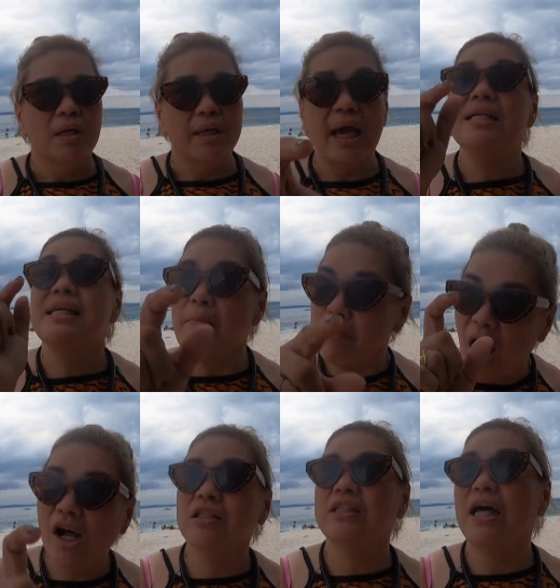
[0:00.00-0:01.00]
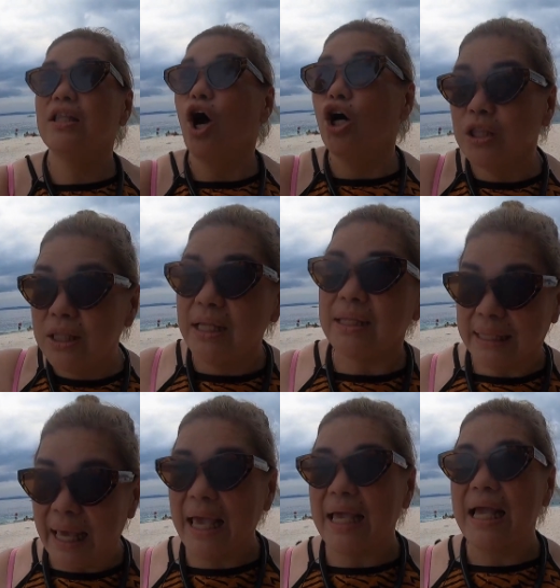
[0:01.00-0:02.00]
Yeah, some content on that
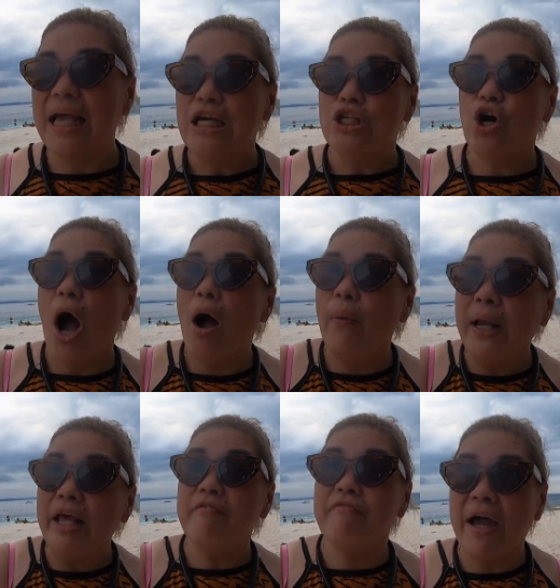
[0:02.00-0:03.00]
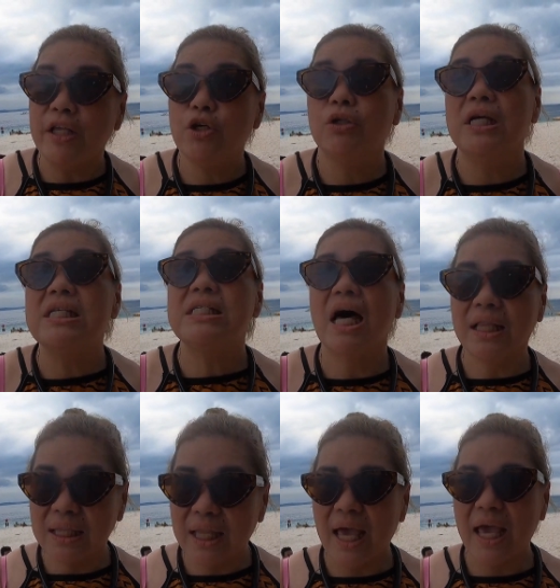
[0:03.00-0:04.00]
day. Okay. I will invite you this
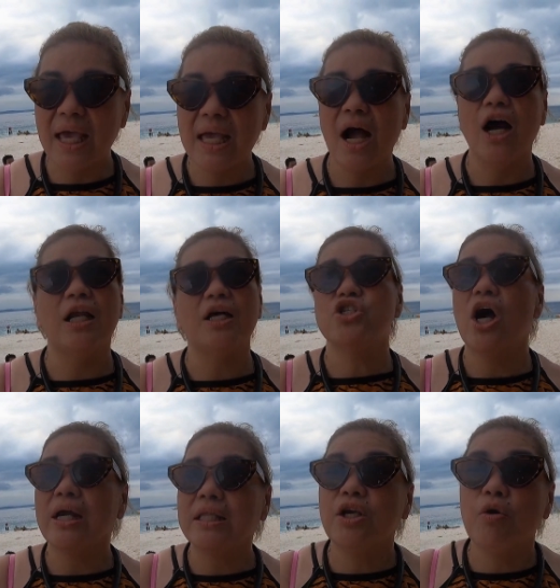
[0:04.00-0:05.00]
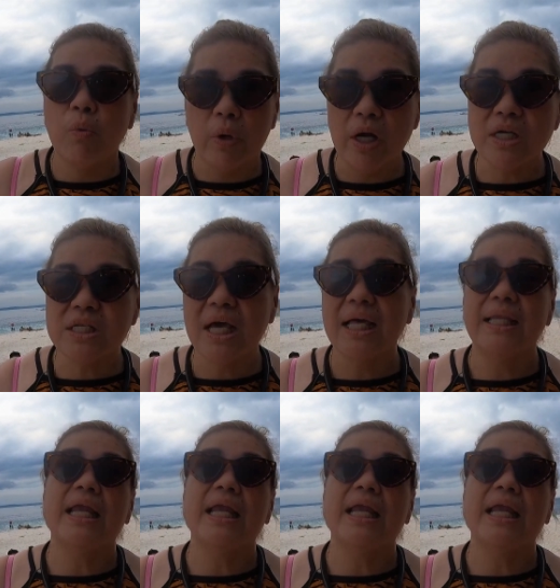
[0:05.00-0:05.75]
Sunday on a charity work. Yes. Okay.